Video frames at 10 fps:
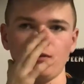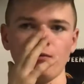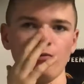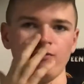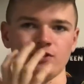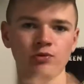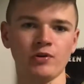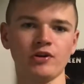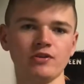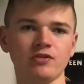removing
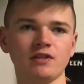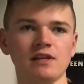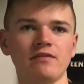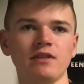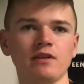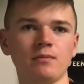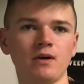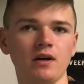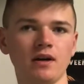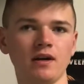superheroes and giving
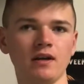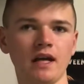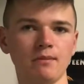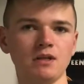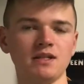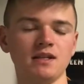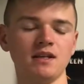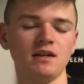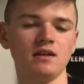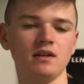them
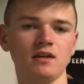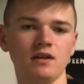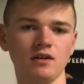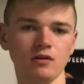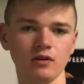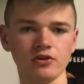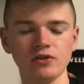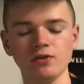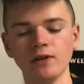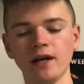amnesty in order
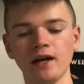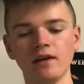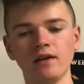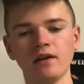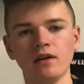to do that.